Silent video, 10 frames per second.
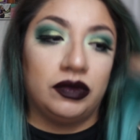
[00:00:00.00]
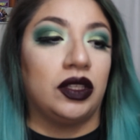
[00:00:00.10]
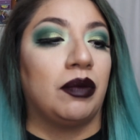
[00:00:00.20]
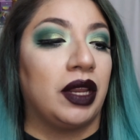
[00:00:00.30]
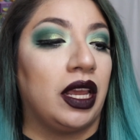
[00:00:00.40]

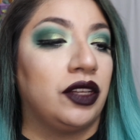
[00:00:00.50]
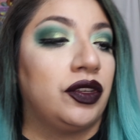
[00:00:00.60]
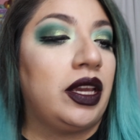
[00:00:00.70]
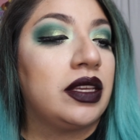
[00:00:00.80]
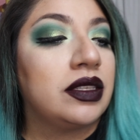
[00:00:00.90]

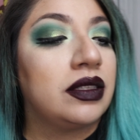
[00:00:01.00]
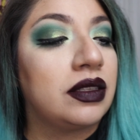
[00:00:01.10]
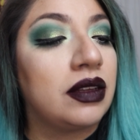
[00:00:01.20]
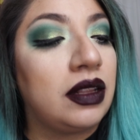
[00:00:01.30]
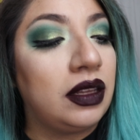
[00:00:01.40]

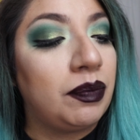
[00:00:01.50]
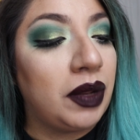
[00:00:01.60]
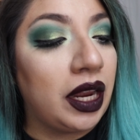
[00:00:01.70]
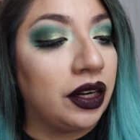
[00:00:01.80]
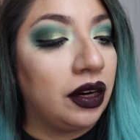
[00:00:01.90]
Dominatrix lip
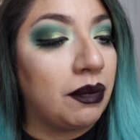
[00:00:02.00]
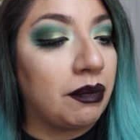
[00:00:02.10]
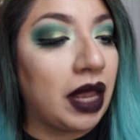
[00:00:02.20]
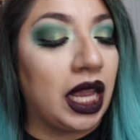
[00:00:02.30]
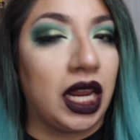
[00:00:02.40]
liner
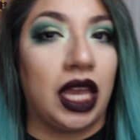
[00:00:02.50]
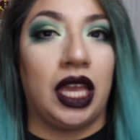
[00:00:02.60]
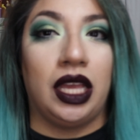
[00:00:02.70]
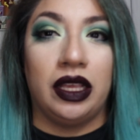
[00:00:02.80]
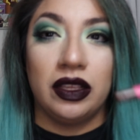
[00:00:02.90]
made
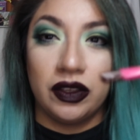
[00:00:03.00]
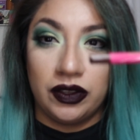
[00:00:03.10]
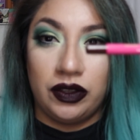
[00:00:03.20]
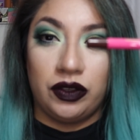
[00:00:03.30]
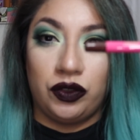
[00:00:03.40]
it
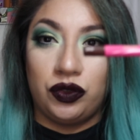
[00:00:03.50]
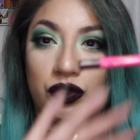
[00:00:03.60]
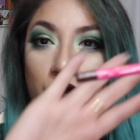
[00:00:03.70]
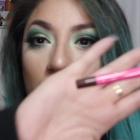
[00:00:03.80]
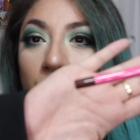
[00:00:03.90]

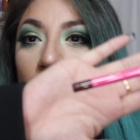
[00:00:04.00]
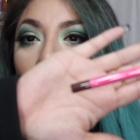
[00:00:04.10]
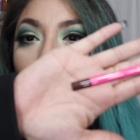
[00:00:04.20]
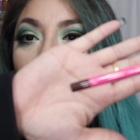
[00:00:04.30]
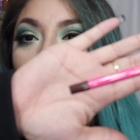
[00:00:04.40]

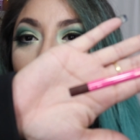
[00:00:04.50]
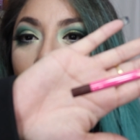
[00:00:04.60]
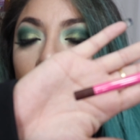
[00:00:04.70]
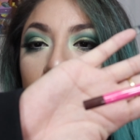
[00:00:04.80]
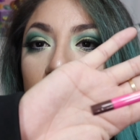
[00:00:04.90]
darker,
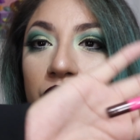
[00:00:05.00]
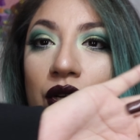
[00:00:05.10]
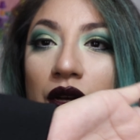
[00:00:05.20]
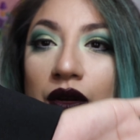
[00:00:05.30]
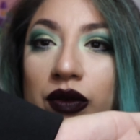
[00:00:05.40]

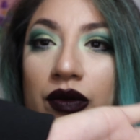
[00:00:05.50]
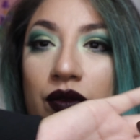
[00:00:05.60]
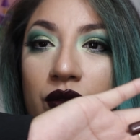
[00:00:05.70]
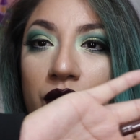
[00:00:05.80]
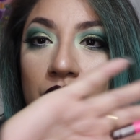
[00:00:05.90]
so
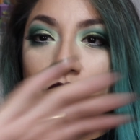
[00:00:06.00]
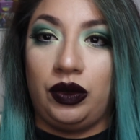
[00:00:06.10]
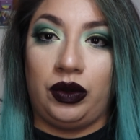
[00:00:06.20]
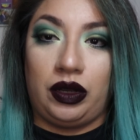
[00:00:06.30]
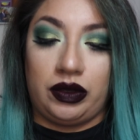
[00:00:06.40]

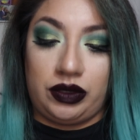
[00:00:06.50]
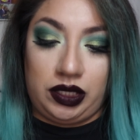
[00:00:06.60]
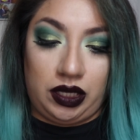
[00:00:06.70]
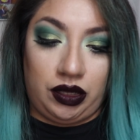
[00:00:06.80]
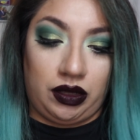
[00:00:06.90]
who knows.
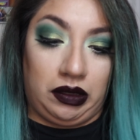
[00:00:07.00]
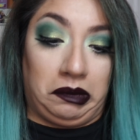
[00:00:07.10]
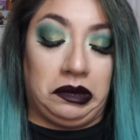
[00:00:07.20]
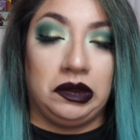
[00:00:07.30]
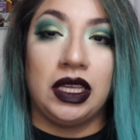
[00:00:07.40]

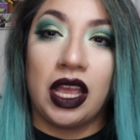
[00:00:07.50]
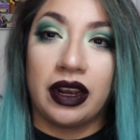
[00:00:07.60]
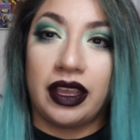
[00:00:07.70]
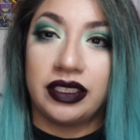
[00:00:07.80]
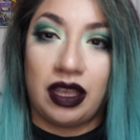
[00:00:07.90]

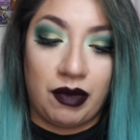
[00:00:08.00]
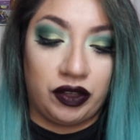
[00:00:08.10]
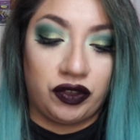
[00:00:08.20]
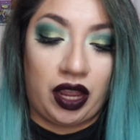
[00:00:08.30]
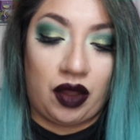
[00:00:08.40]
Next time I'll
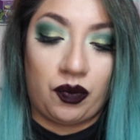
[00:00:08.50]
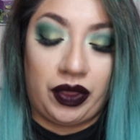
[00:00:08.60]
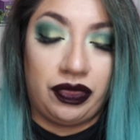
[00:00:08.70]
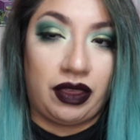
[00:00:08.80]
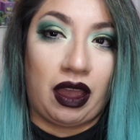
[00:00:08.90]
try it
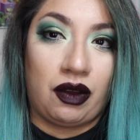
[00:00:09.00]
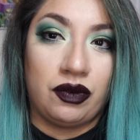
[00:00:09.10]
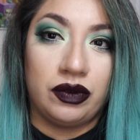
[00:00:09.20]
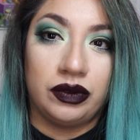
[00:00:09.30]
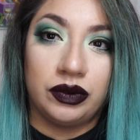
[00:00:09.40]

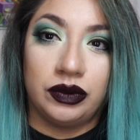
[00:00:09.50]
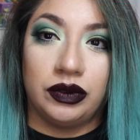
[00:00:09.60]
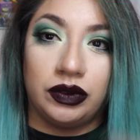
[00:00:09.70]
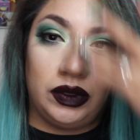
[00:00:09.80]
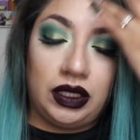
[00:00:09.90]
without
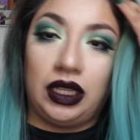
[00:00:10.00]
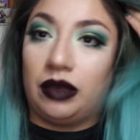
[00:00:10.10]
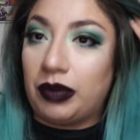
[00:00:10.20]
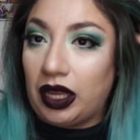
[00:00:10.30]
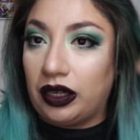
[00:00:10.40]
the
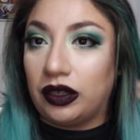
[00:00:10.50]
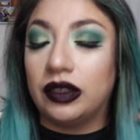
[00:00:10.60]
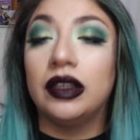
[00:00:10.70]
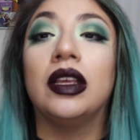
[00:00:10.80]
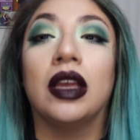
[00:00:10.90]
lip liner.
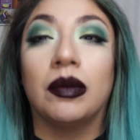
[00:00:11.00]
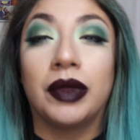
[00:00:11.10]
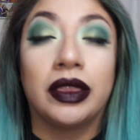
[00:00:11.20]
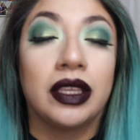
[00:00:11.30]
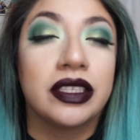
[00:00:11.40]

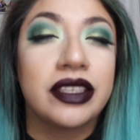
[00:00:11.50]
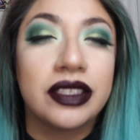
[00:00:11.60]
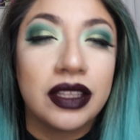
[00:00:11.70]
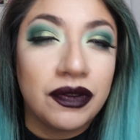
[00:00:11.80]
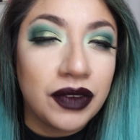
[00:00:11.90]
This is
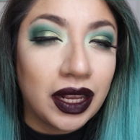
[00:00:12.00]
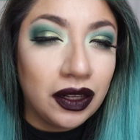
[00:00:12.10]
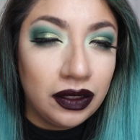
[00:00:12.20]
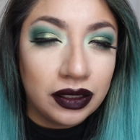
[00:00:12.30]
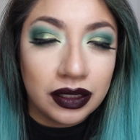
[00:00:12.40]
the
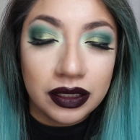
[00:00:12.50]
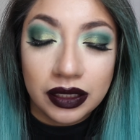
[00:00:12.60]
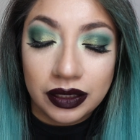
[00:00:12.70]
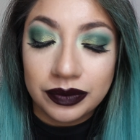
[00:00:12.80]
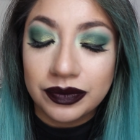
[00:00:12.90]
final look.